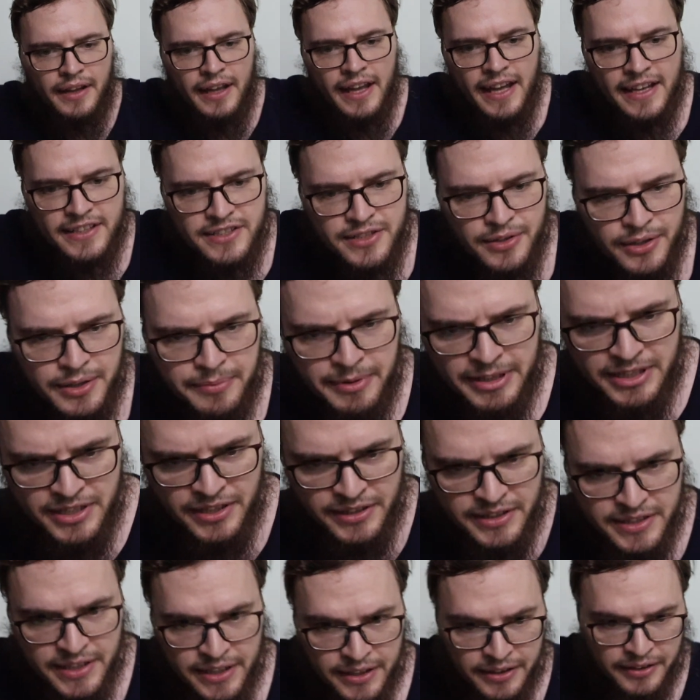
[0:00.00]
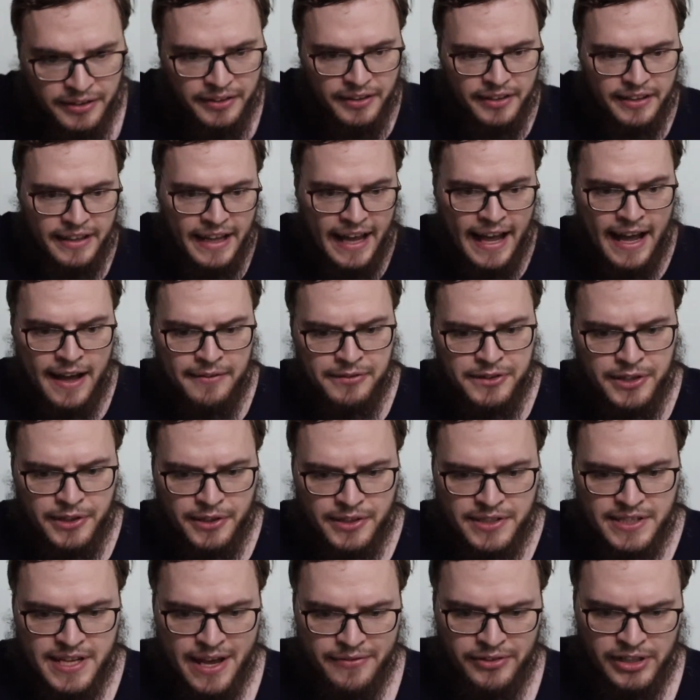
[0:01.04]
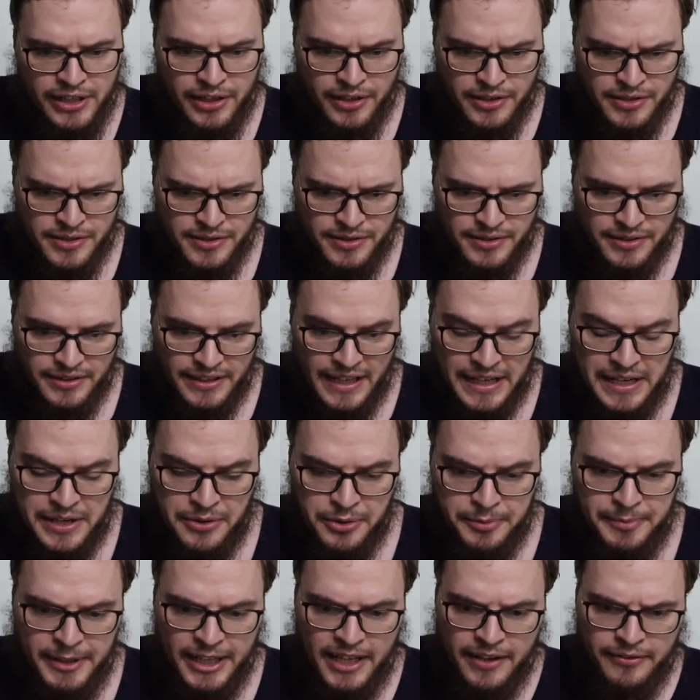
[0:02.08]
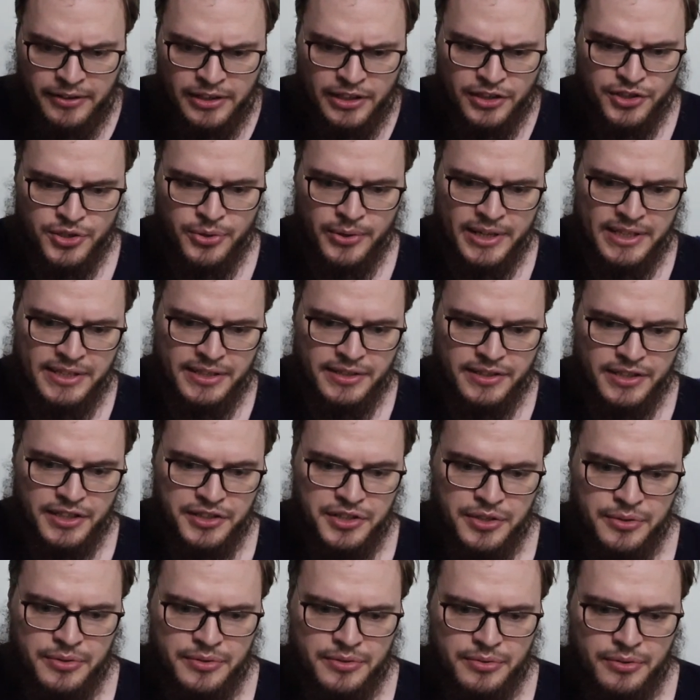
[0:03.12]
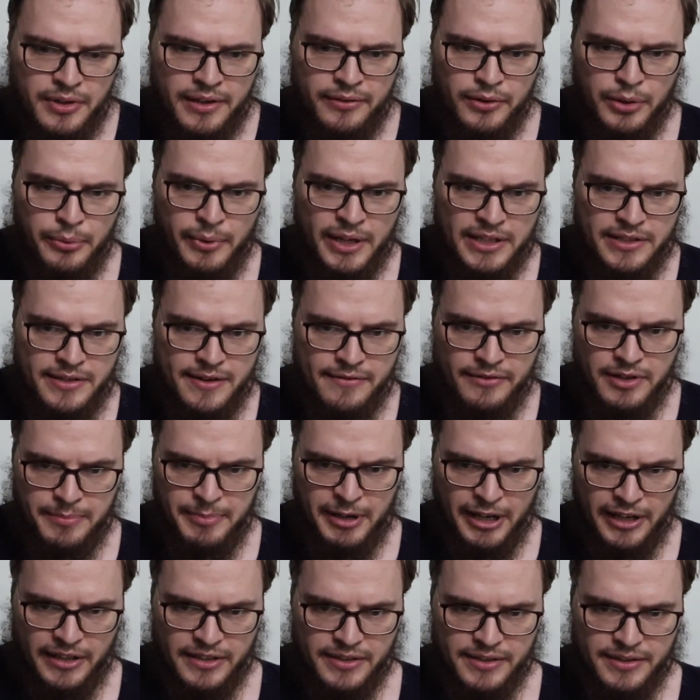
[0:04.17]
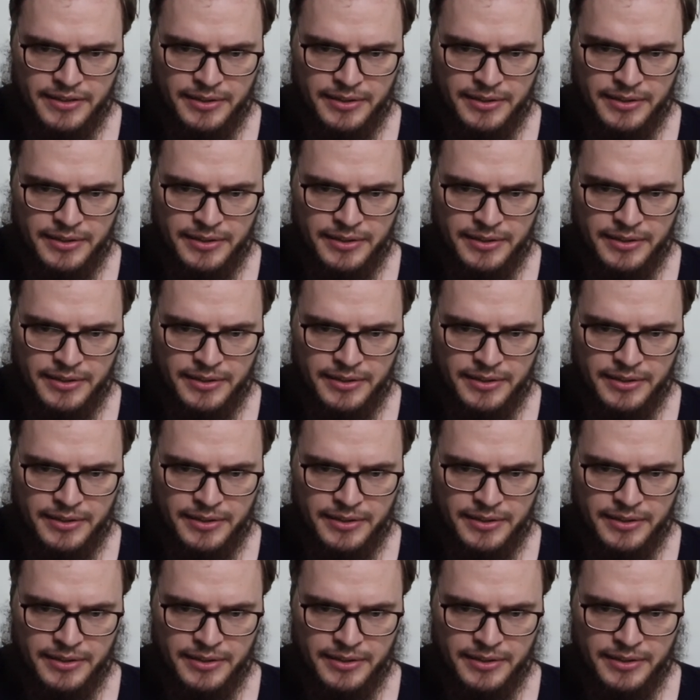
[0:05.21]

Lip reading: And so he mentions here that after 7 years, then he would be given the choice to choose whoever he wants of the parents.